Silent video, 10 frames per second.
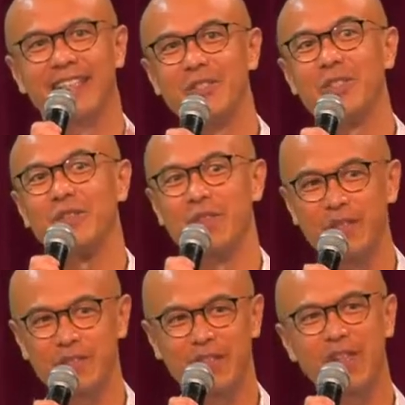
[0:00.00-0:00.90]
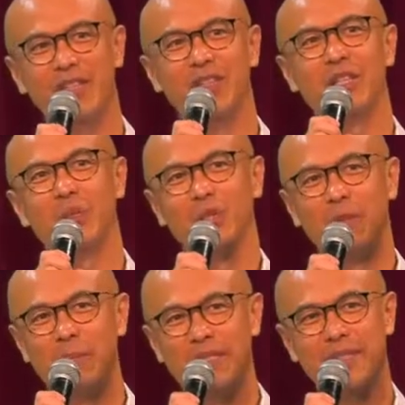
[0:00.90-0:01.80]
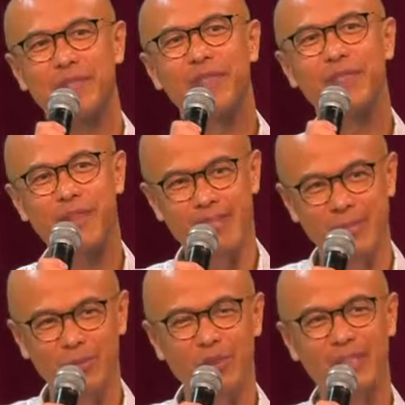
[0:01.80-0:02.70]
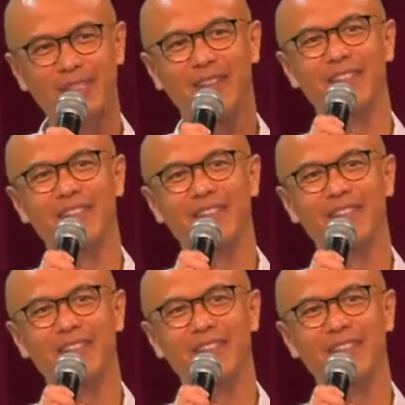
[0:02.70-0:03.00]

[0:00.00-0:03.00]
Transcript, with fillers: and she's very fast so that you will not miss the first word